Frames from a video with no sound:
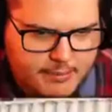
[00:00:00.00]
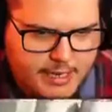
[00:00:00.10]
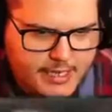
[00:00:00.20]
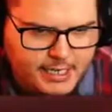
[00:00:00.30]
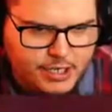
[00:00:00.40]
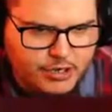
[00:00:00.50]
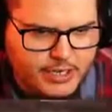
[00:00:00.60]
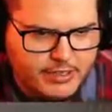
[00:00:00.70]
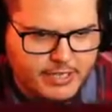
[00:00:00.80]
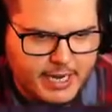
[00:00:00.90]
might need to turn
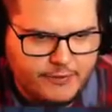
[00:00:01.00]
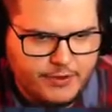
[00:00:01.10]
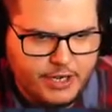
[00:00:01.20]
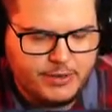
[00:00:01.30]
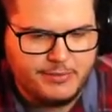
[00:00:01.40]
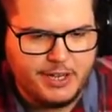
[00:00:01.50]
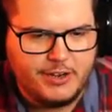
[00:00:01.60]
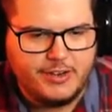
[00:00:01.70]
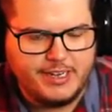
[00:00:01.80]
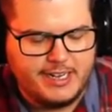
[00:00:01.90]
down the game volume
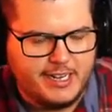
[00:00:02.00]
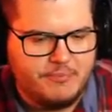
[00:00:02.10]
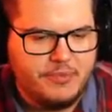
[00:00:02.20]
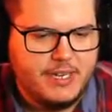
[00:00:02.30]
though, and